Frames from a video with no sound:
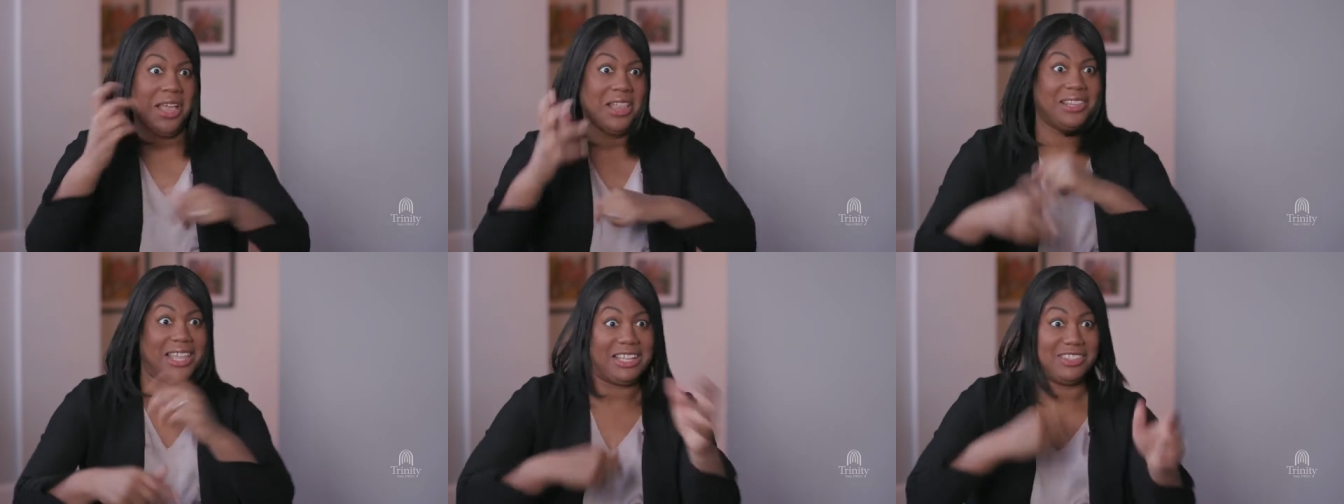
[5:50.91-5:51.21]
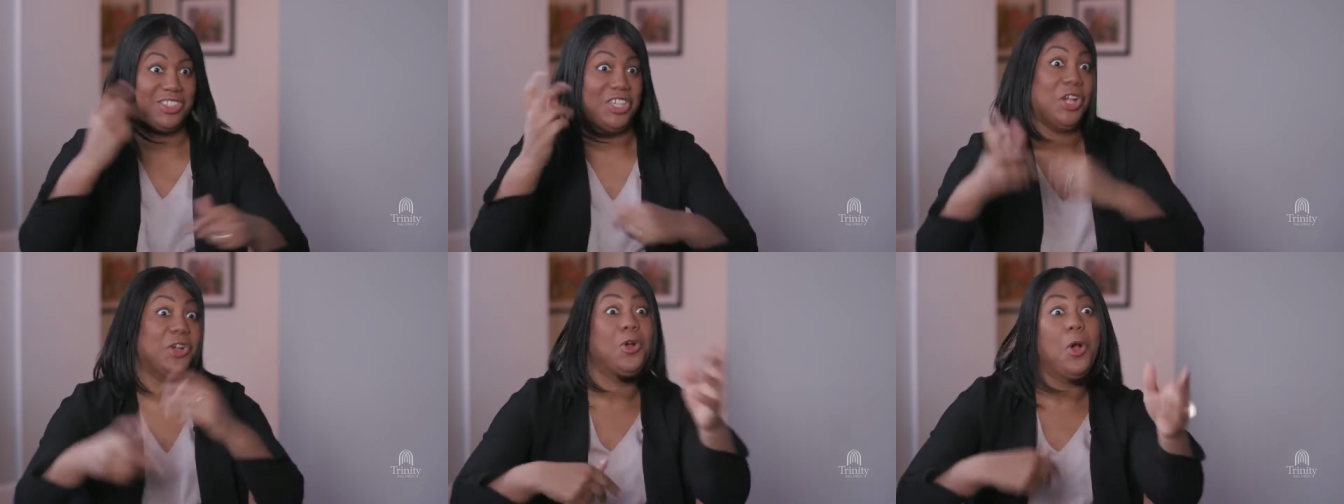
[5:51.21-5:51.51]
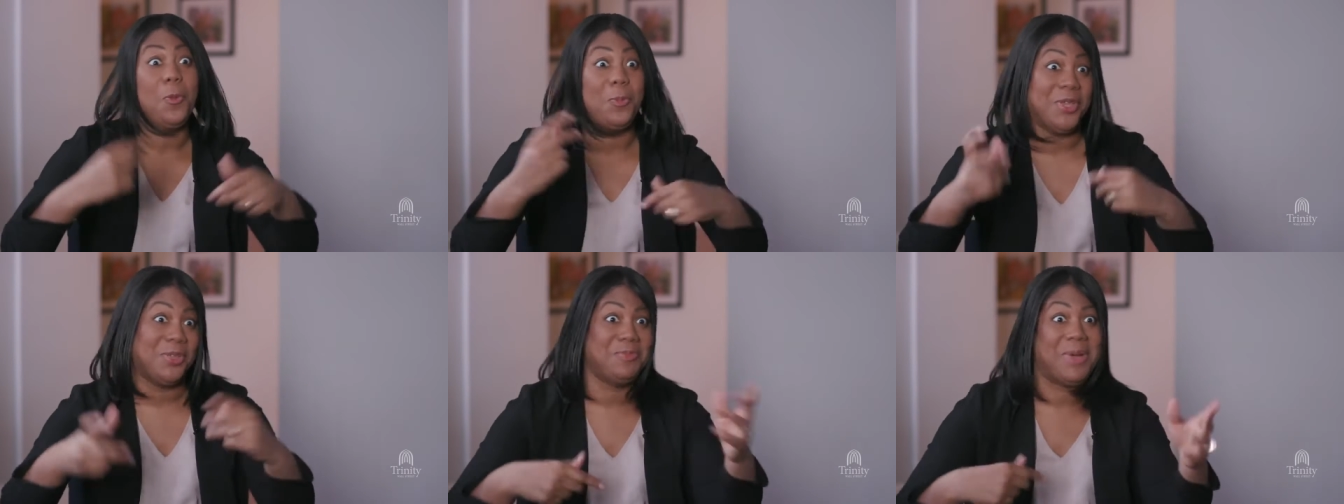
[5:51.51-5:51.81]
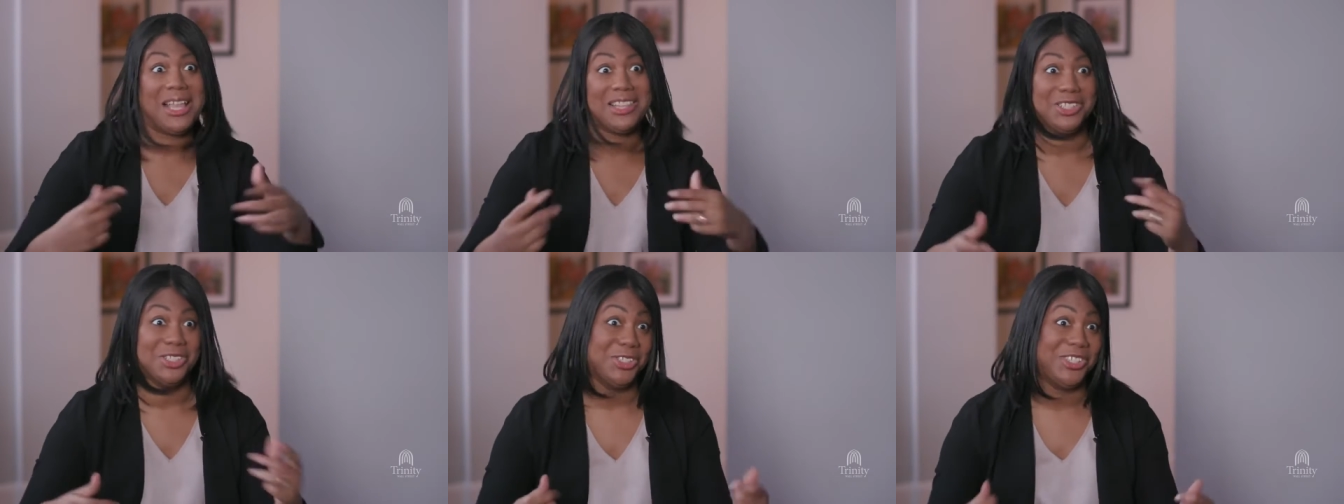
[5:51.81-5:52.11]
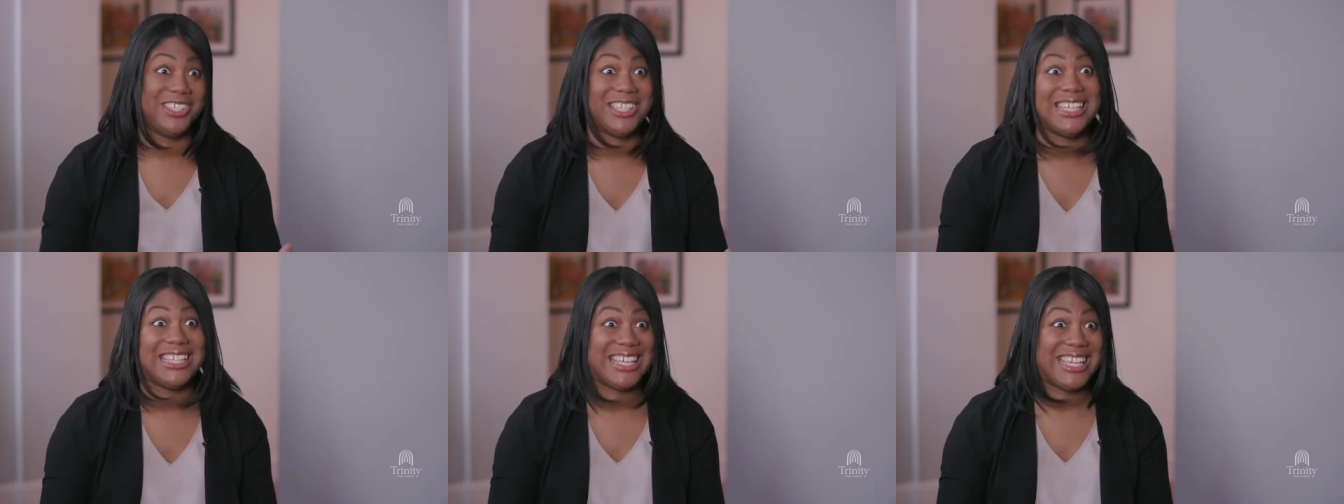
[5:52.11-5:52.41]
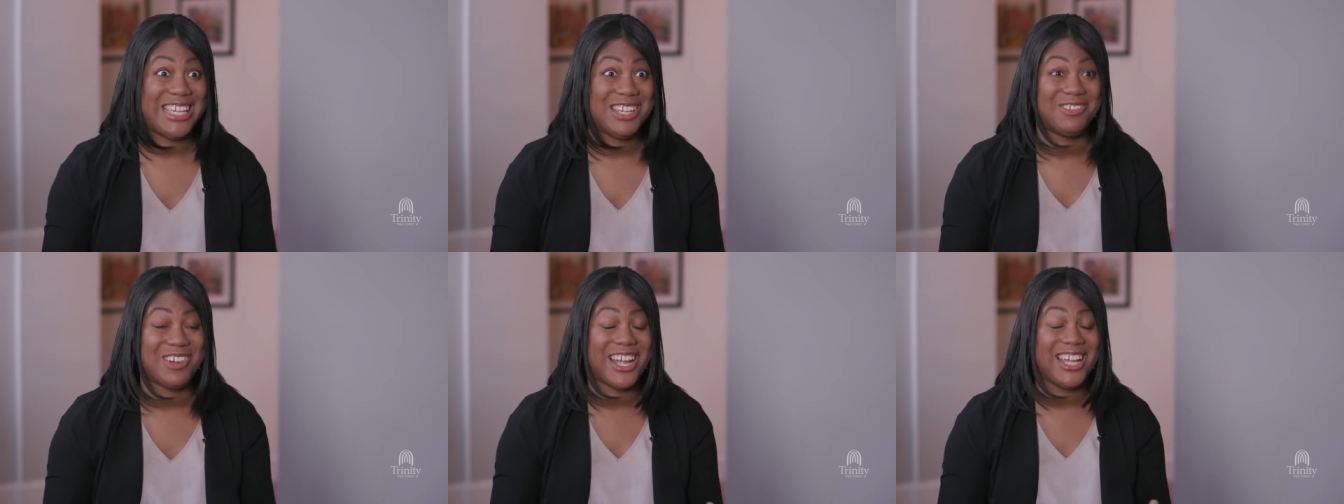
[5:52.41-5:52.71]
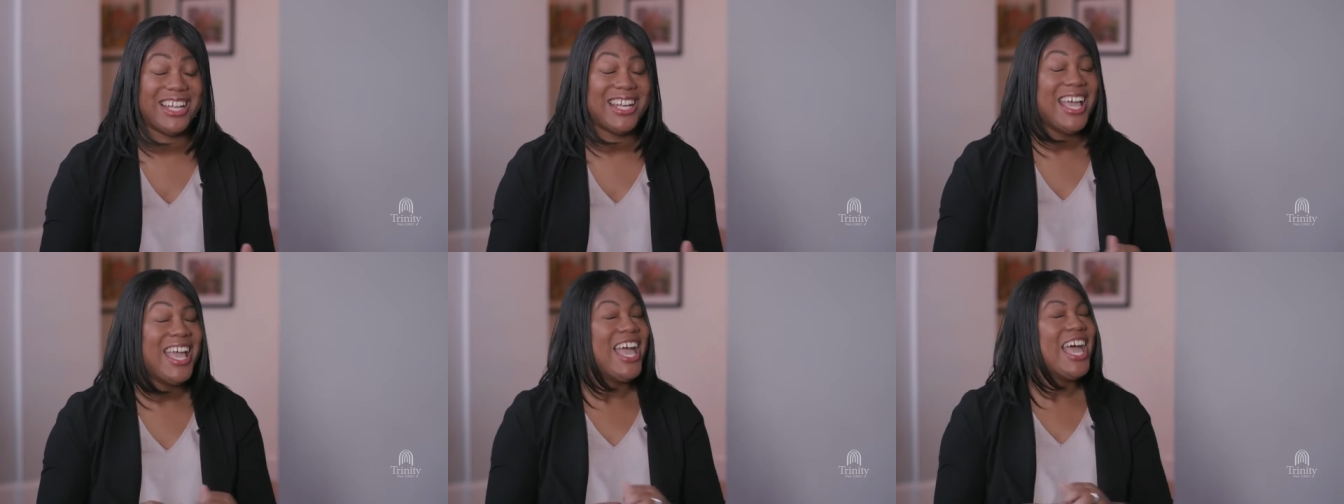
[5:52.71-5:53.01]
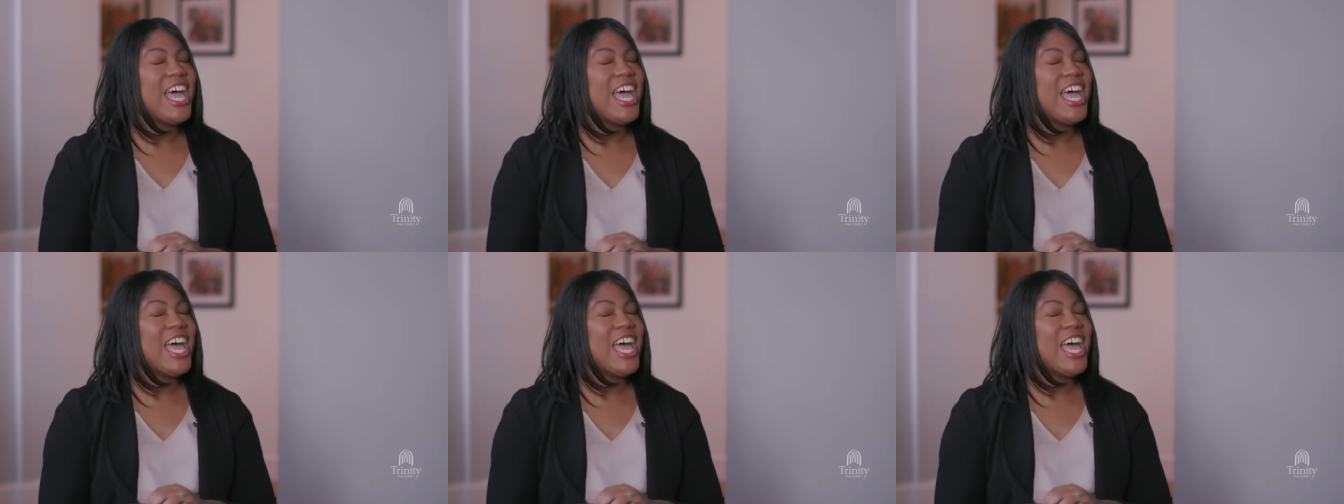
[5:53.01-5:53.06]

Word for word: like tear open my mm-hmm. little CD, right?